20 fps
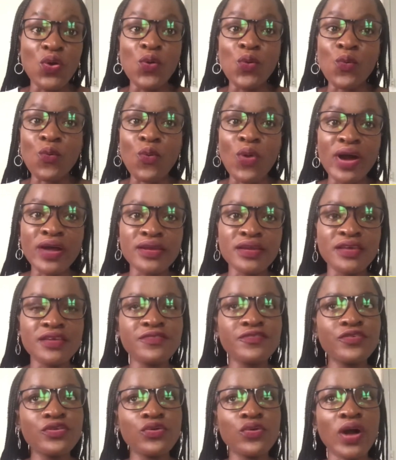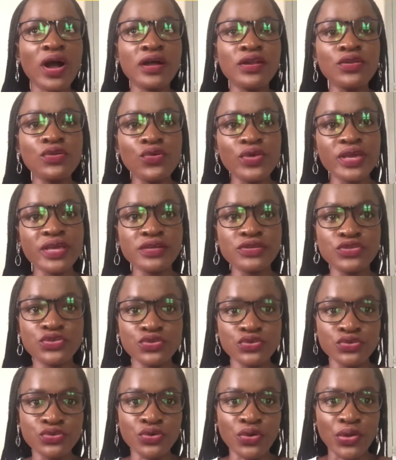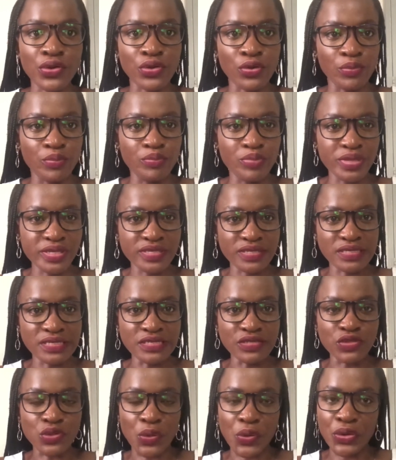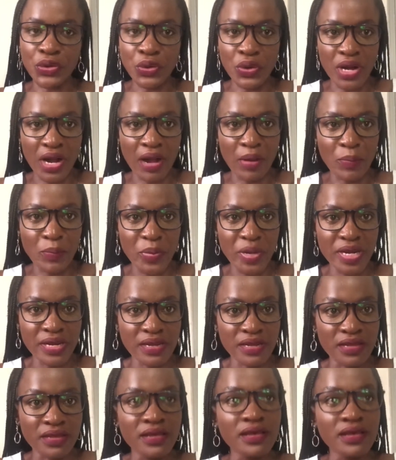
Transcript: One, if you are looking to grow your business or your company,